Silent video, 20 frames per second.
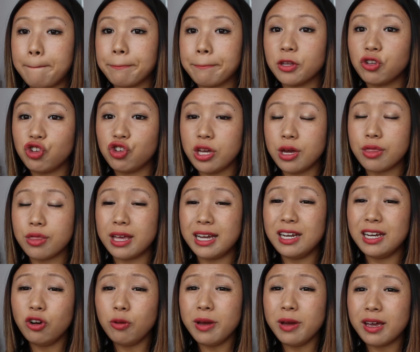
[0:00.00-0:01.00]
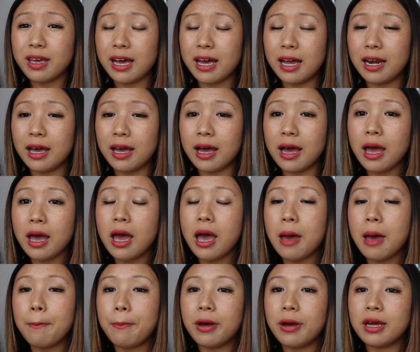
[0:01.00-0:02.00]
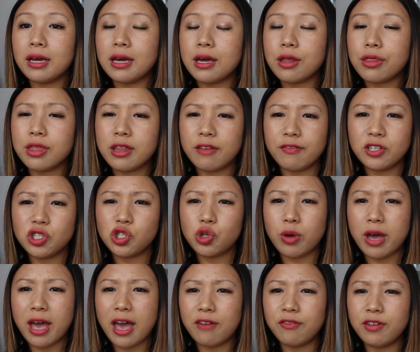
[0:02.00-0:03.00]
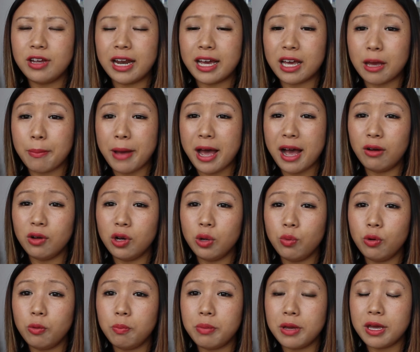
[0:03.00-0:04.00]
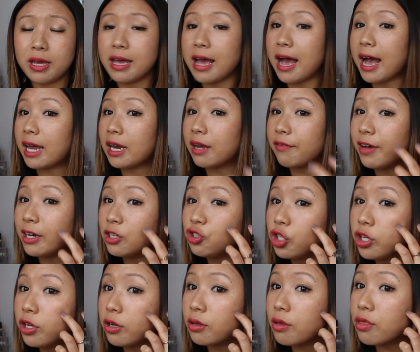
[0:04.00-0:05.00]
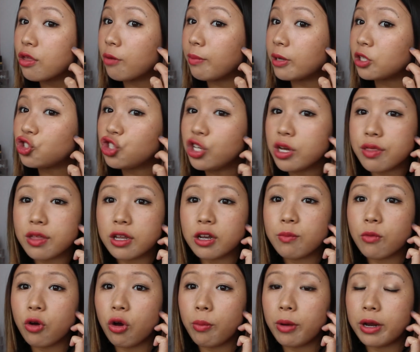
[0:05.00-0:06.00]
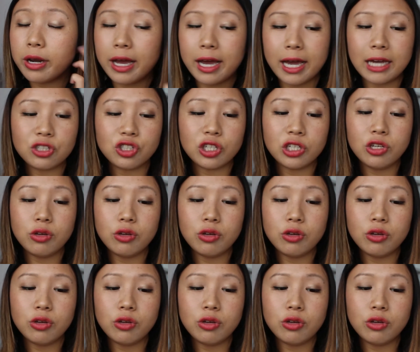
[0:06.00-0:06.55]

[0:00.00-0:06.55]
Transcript: cheeks a little bit of colour, but it's nothing too heavy like a powder would be. And I've actually got this on my cheeks at the moment. I actually